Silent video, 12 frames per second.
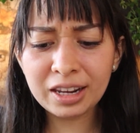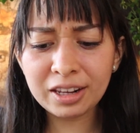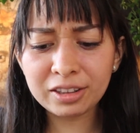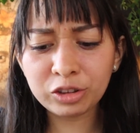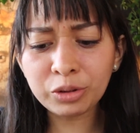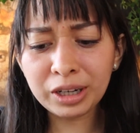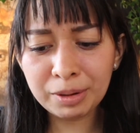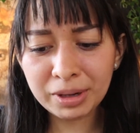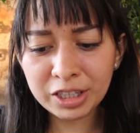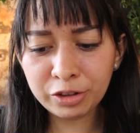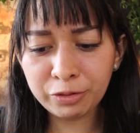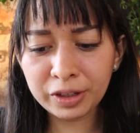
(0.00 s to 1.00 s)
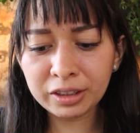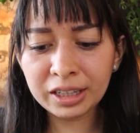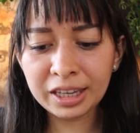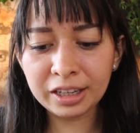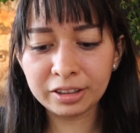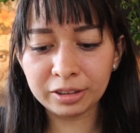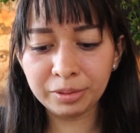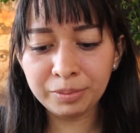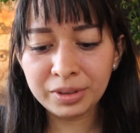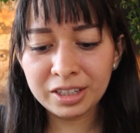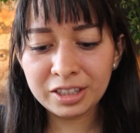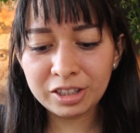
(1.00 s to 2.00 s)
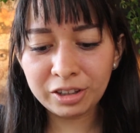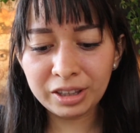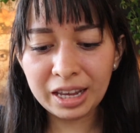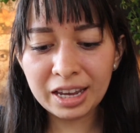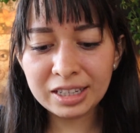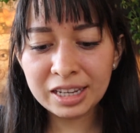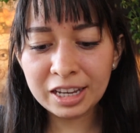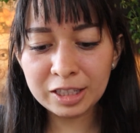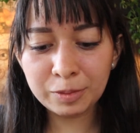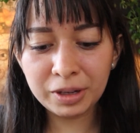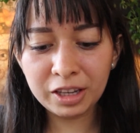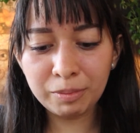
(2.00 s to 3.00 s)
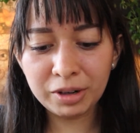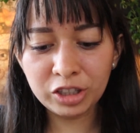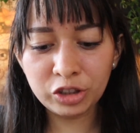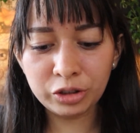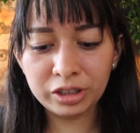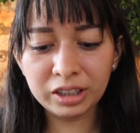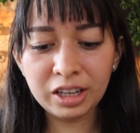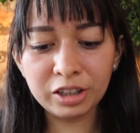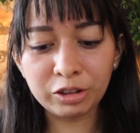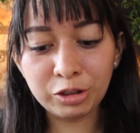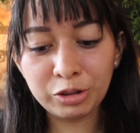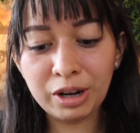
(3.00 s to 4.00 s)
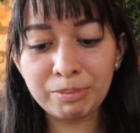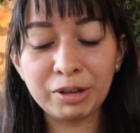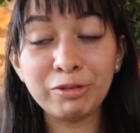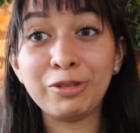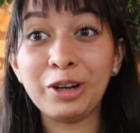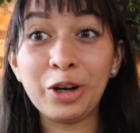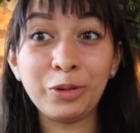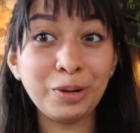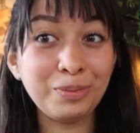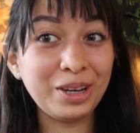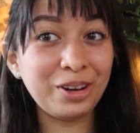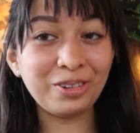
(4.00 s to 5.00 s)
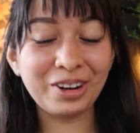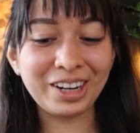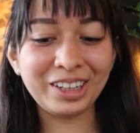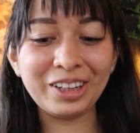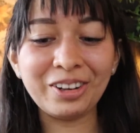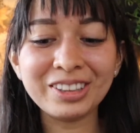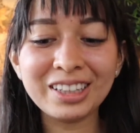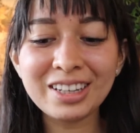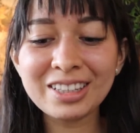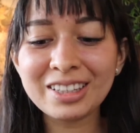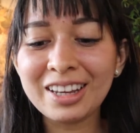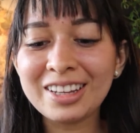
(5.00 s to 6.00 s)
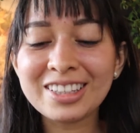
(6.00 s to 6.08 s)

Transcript: It really makes you feel healed. So that has been my journey, and those who have been following me already know this.